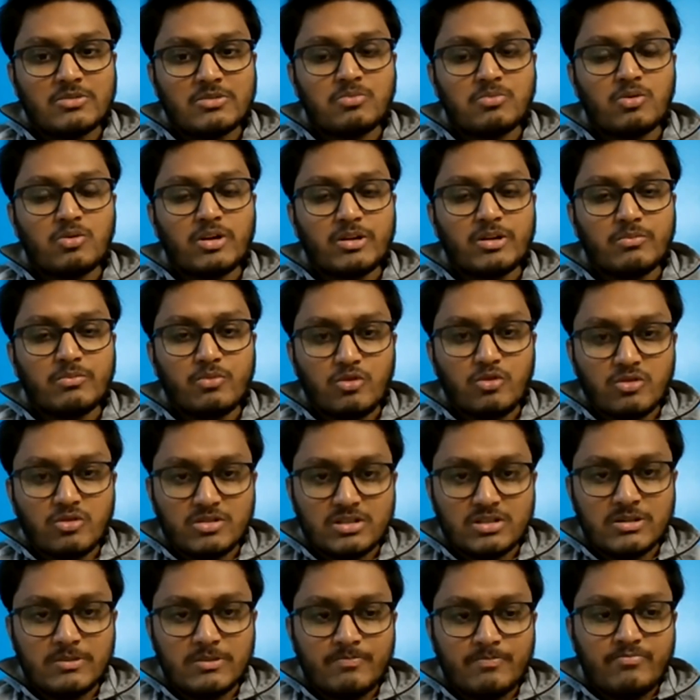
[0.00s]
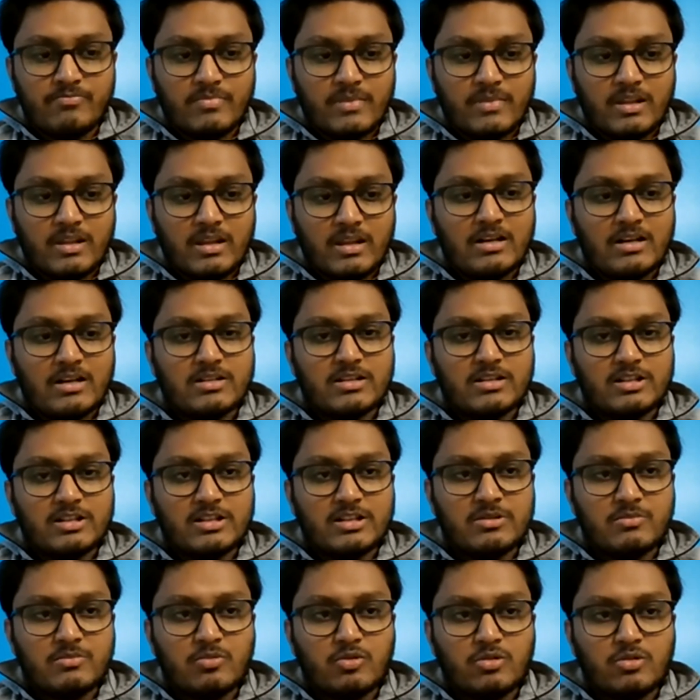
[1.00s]
exploring books and
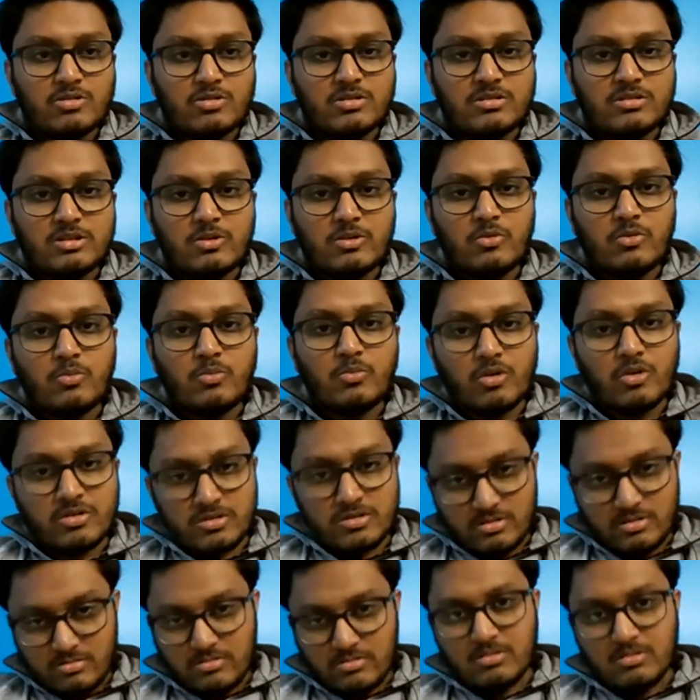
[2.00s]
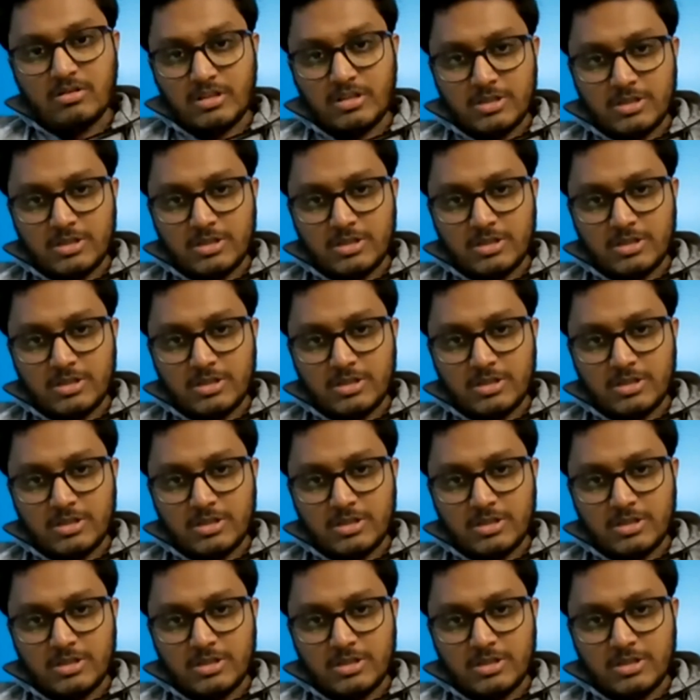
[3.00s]
reading books, new books,